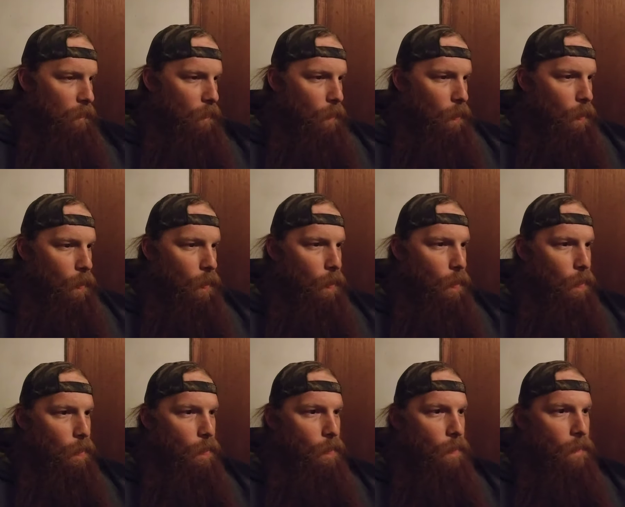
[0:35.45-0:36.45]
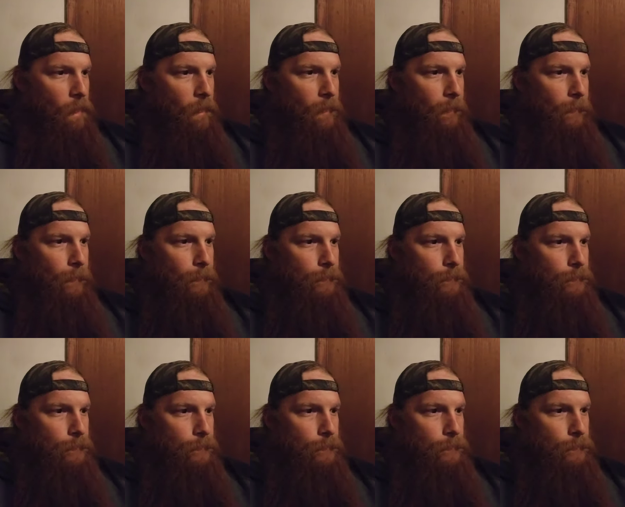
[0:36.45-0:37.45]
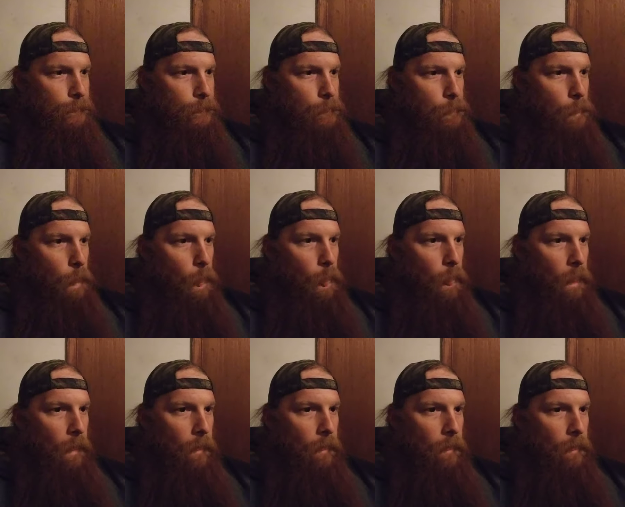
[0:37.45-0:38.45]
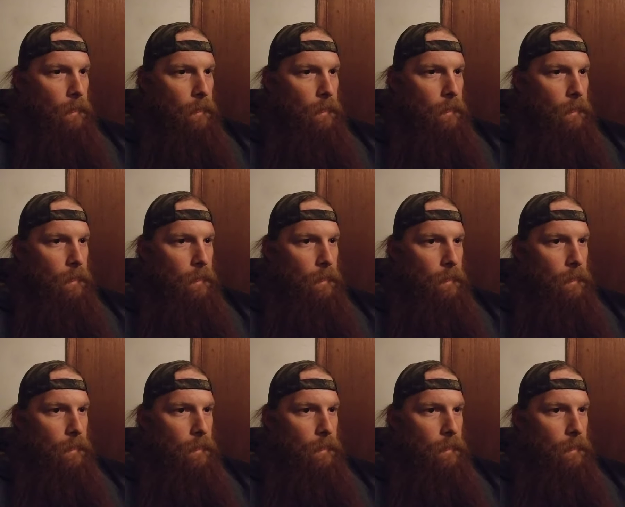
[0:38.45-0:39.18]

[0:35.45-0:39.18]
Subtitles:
[no speech]